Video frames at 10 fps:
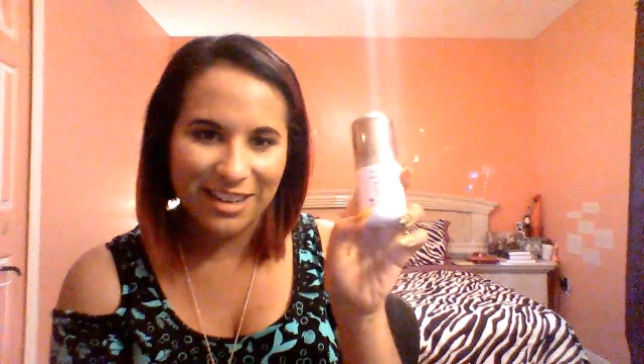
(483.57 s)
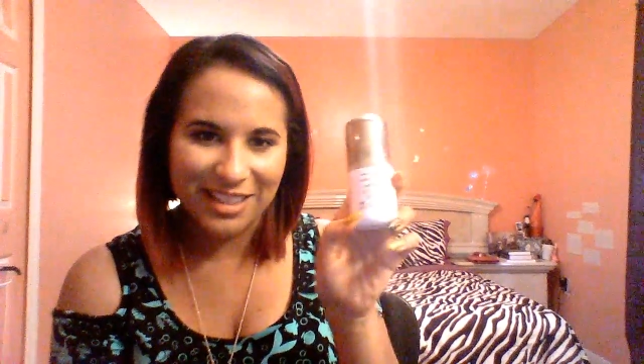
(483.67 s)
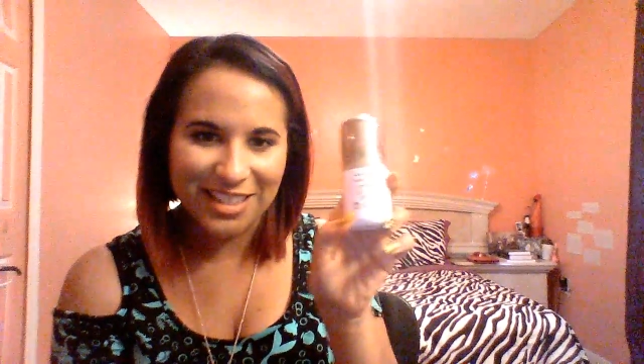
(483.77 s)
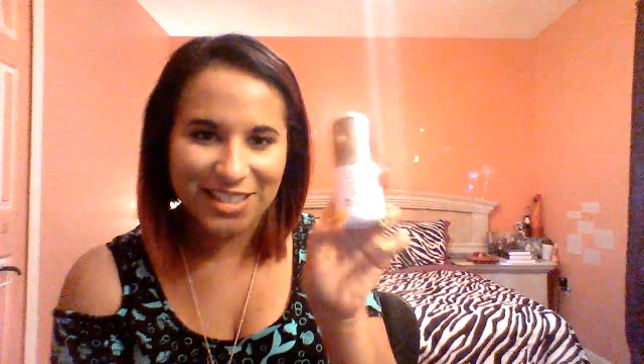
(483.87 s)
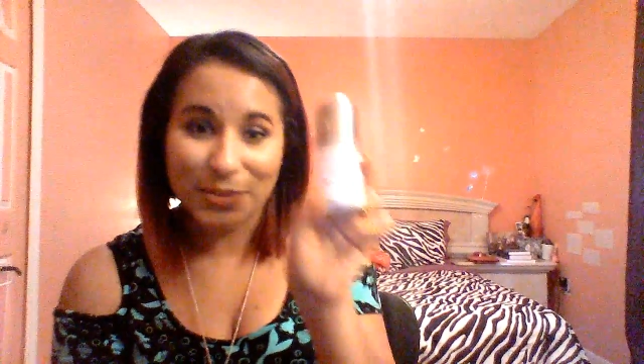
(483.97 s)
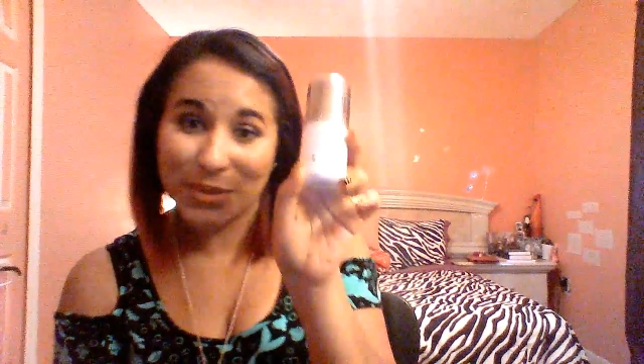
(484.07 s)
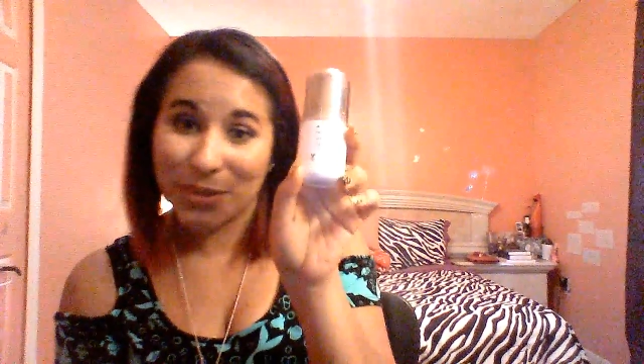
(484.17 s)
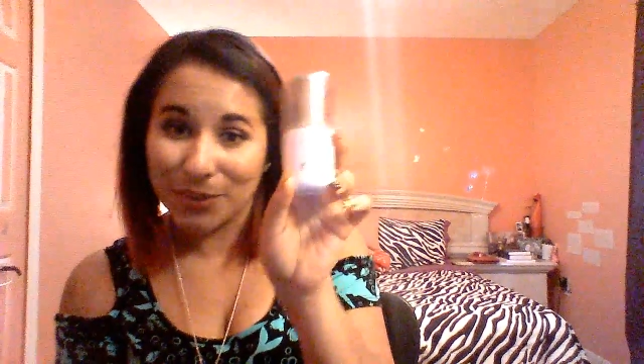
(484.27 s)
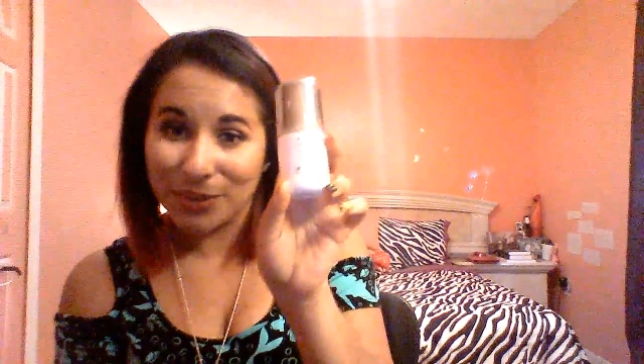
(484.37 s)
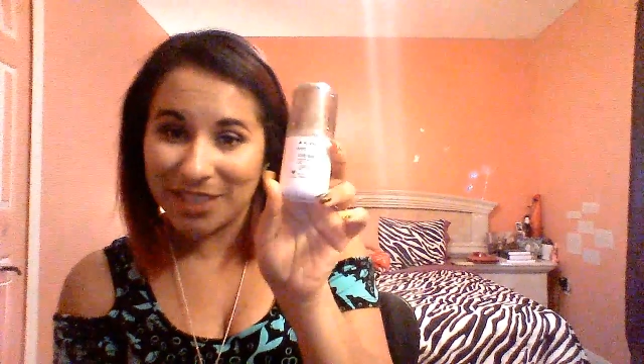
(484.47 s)
on it, so it's
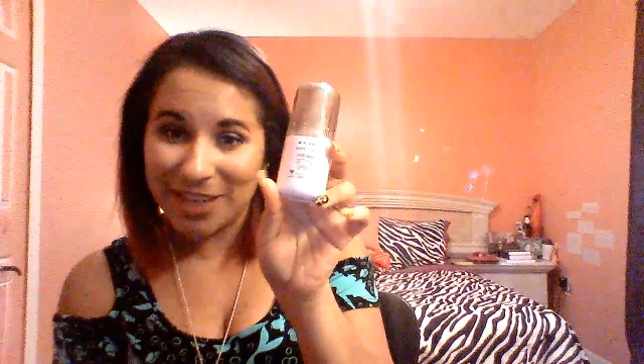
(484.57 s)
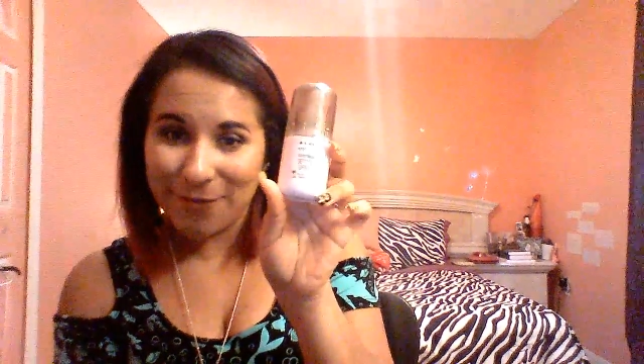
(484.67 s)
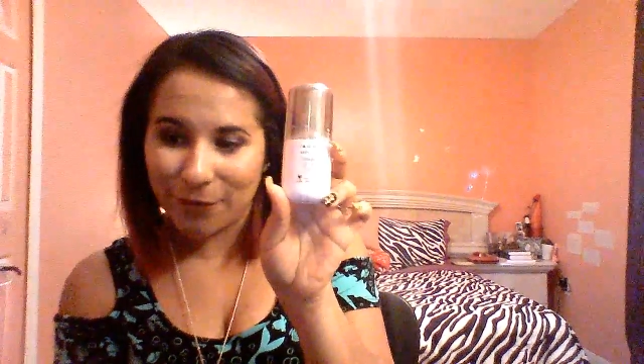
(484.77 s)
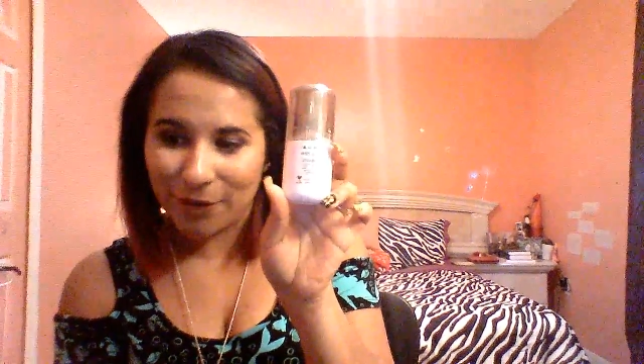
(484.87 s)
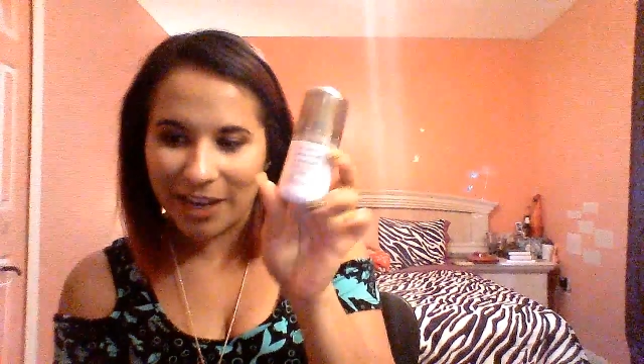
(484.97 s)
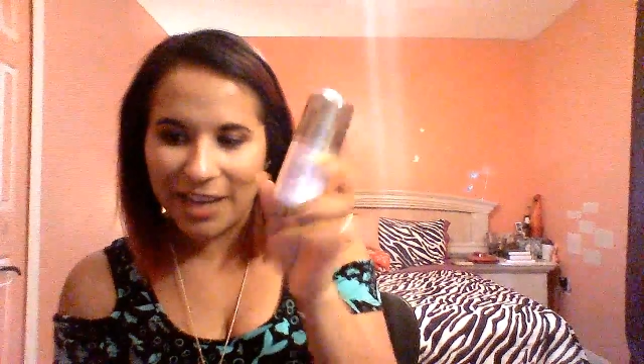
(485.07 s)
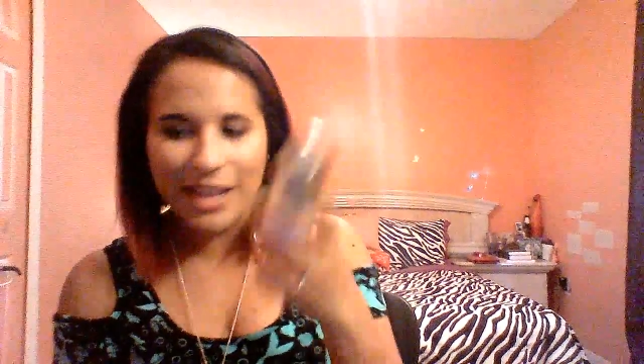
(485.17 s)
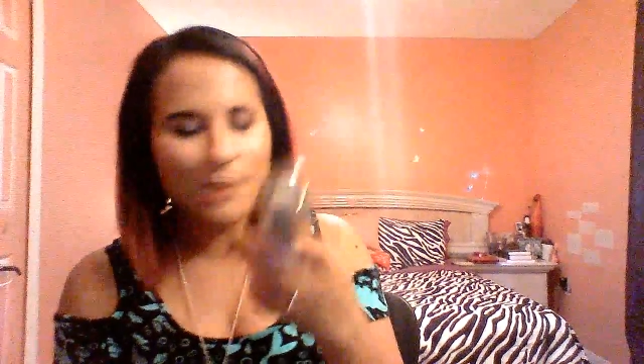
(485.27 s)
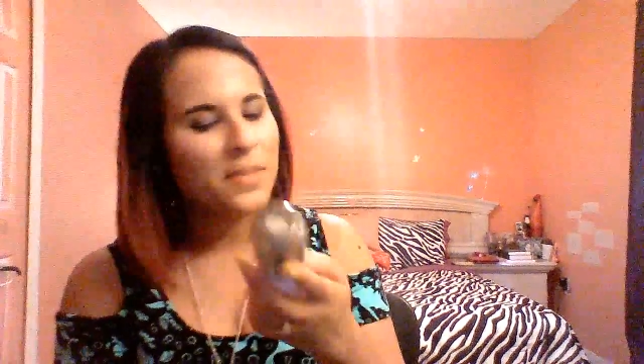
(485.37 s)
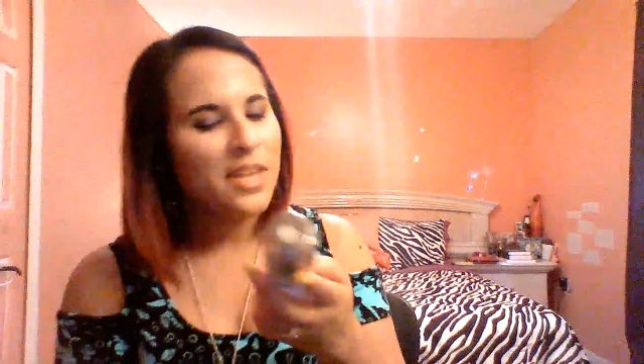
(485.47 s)
cruelty free.